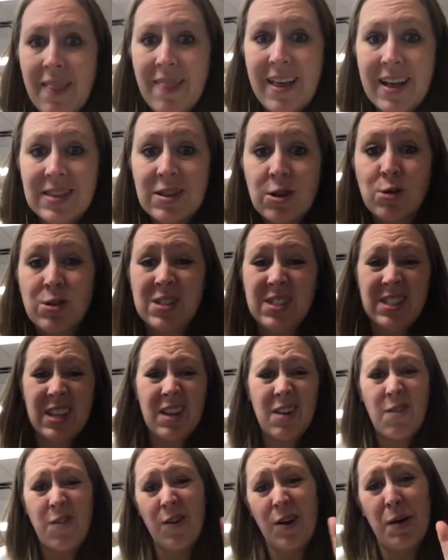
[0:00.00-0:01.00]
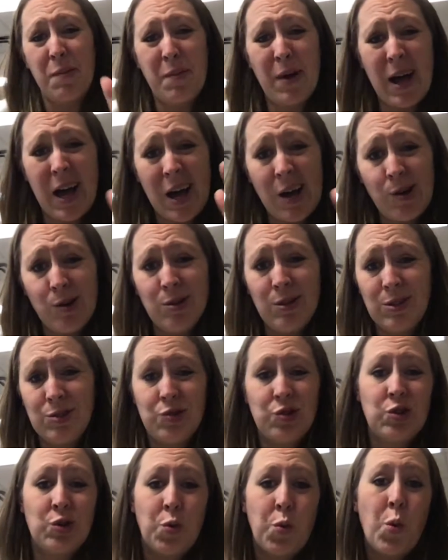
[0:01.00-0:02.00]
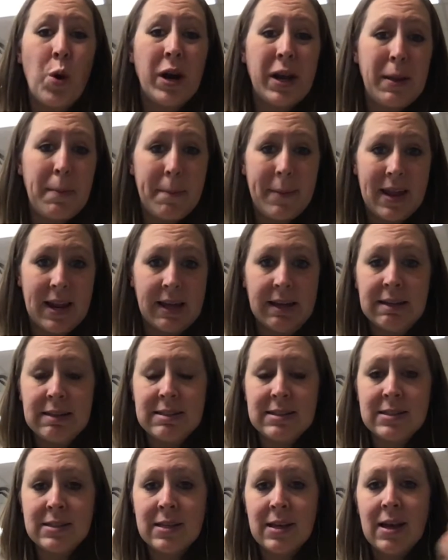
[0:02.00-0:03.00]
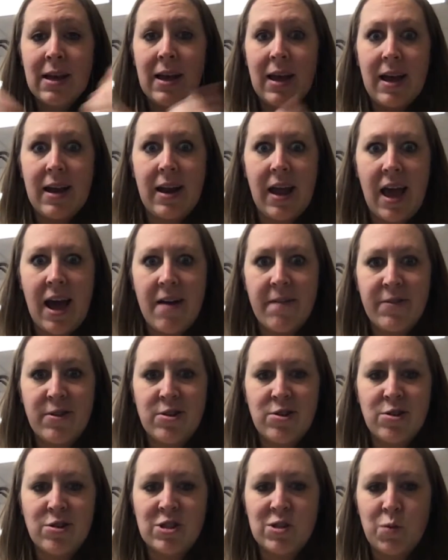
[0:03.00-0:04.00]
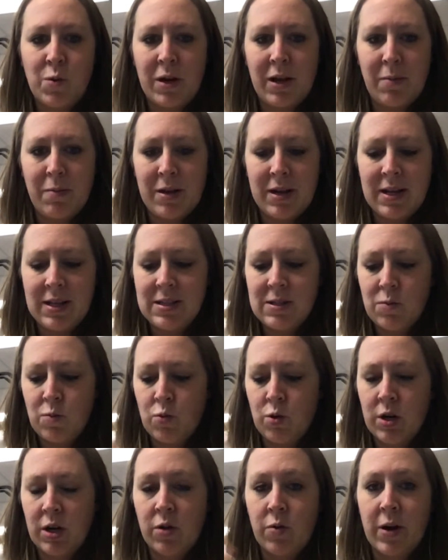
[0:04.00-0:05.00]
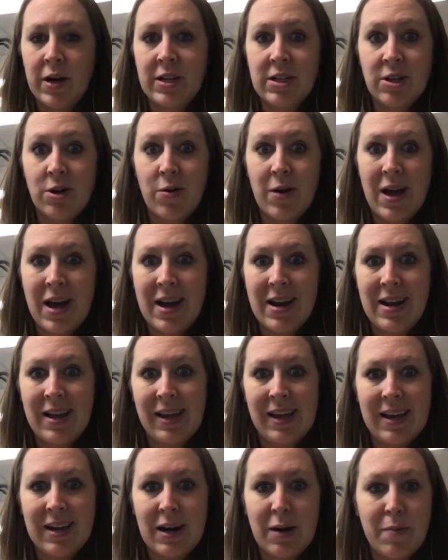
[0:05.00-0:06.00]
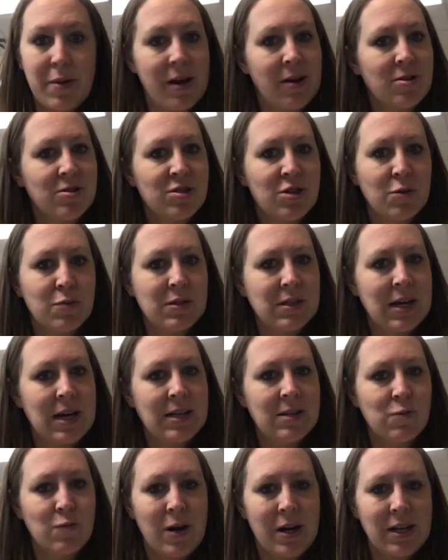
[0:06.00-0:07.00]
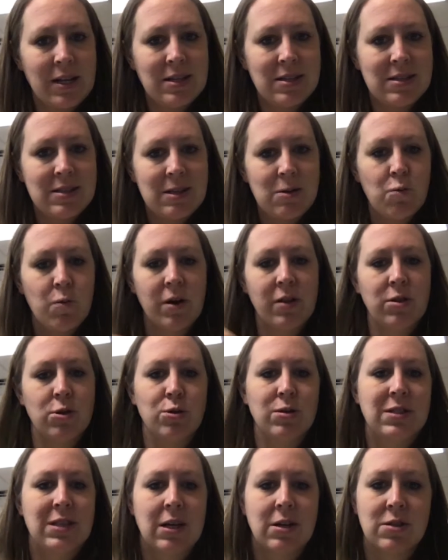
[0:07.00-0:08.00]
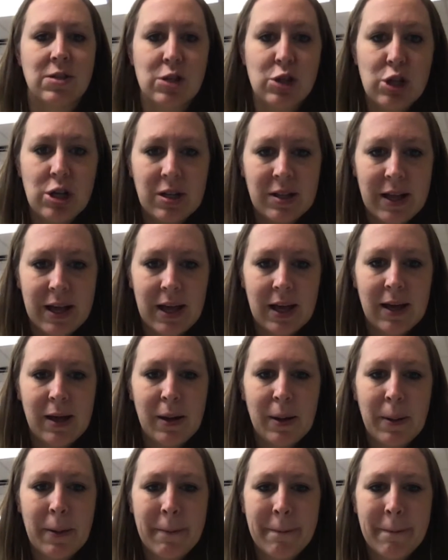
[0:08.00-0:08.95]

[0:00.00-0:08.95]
and let those sit for about 20 minutes. And after those 20 minutes, we're going to go ahead and get our microscope slides ready to see what those cells look like.